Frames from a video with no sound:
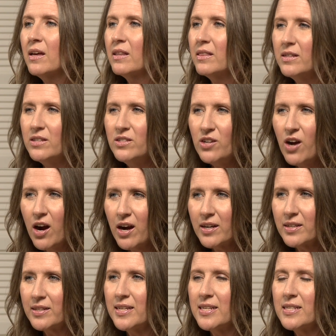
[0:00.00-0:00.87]
The
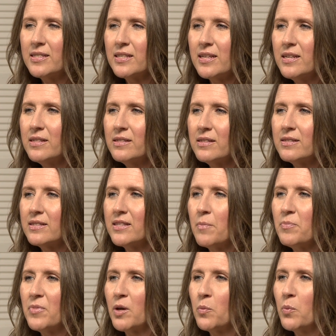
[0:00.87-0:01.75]
darkness isn't
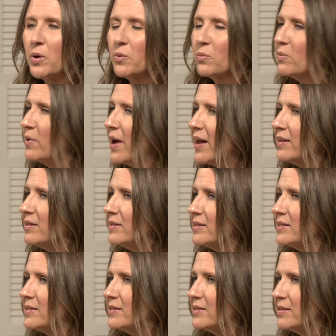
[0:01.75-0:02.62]
something we
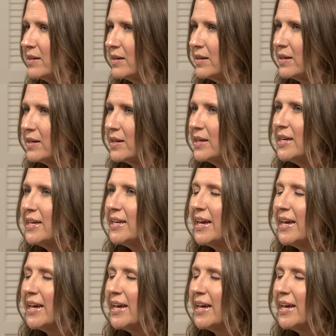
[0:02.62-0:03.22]
readily see,